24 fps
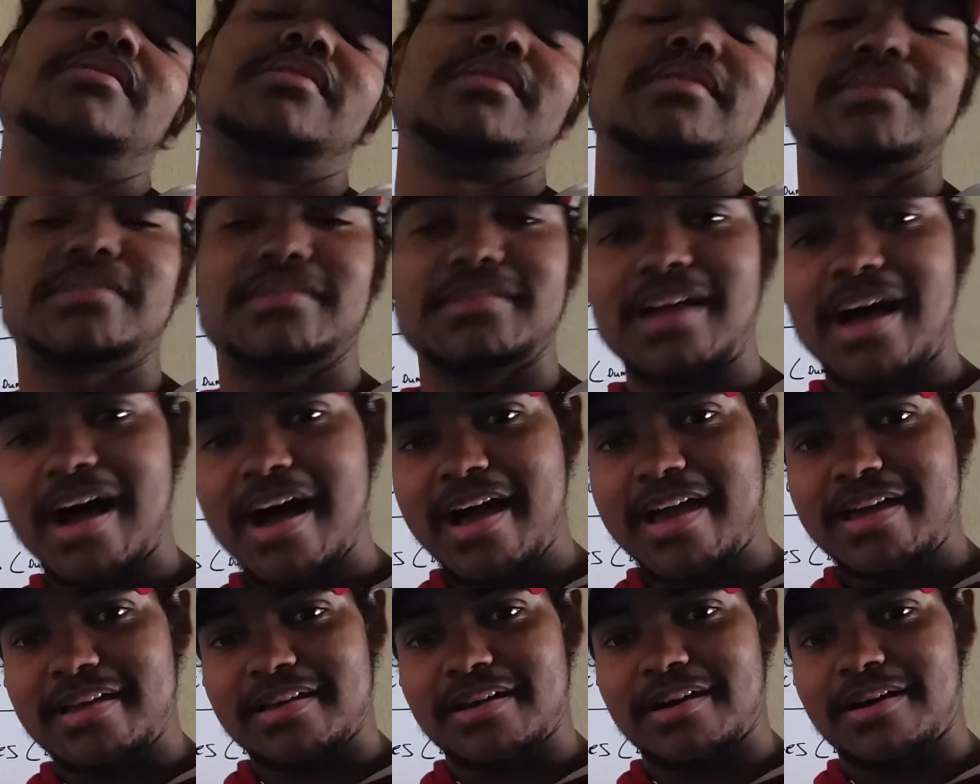It's
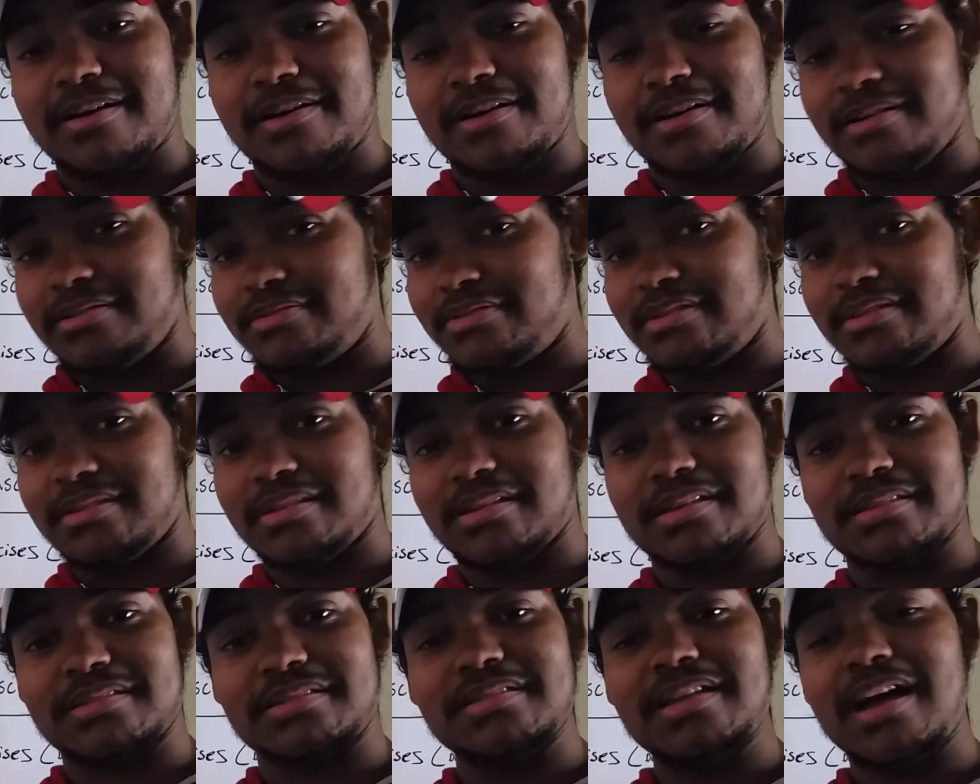not a
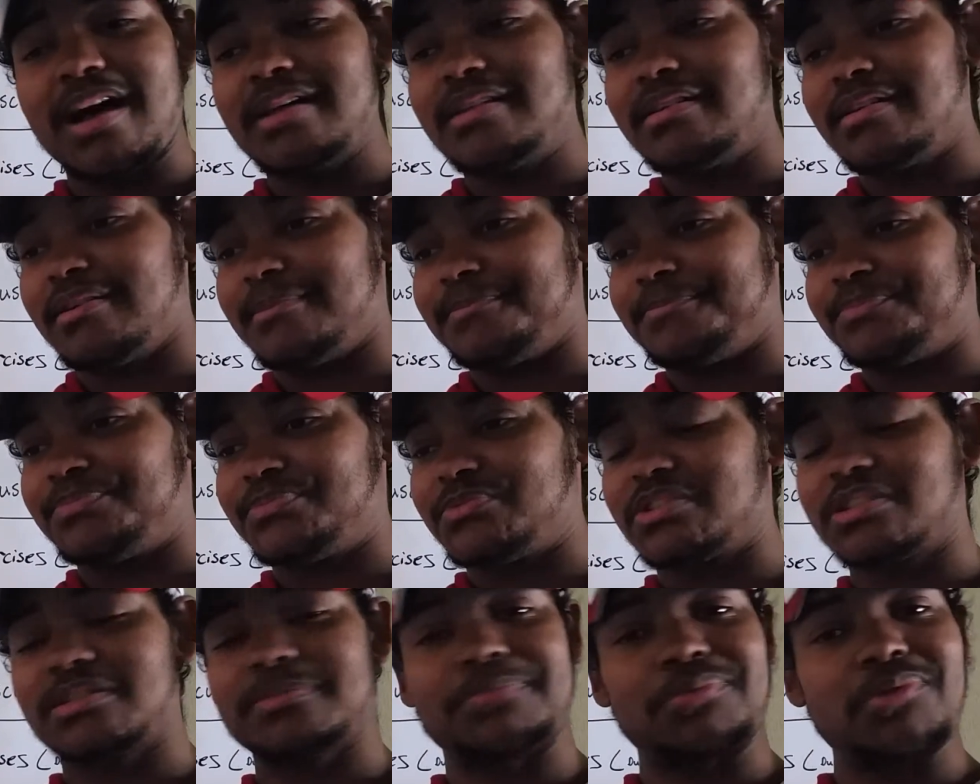
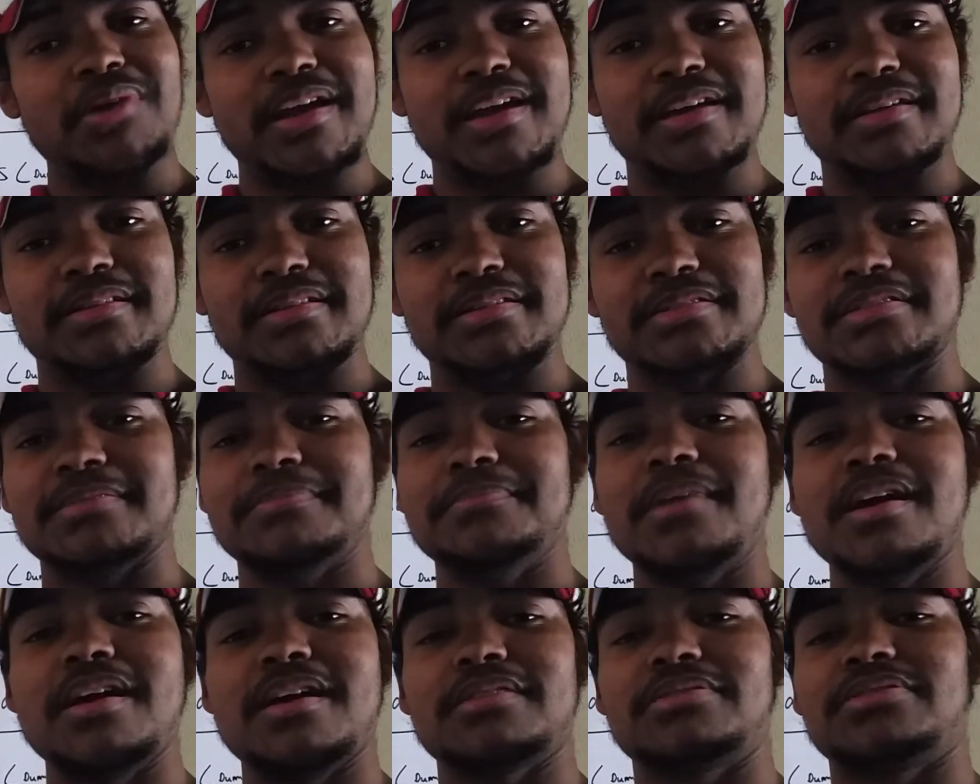sprint, it's a
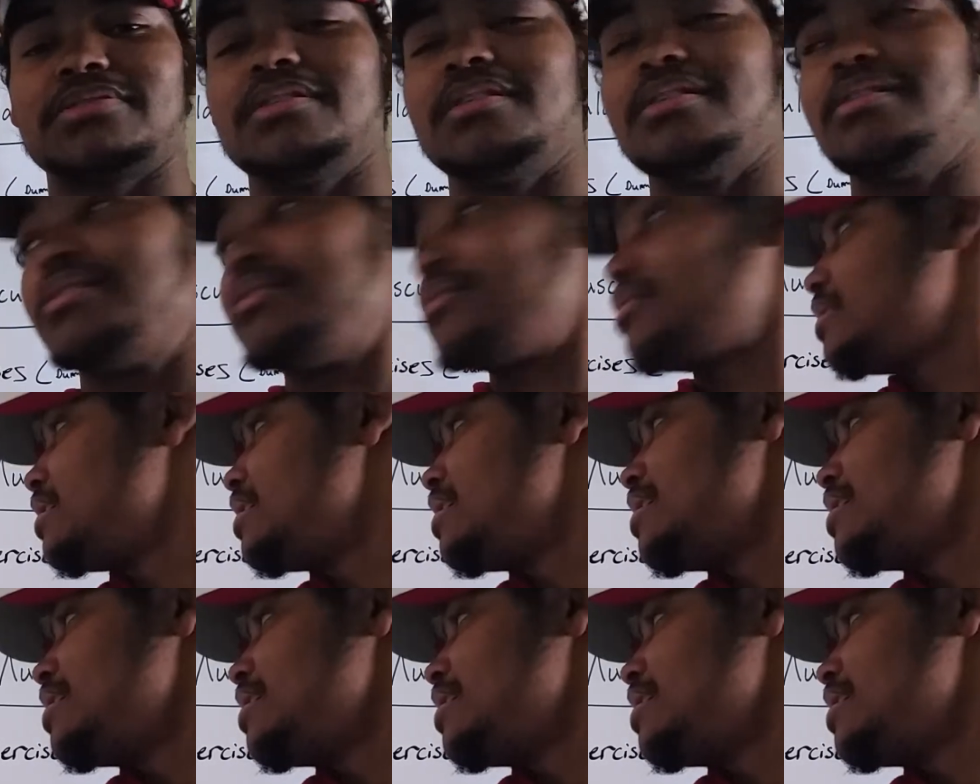marathon.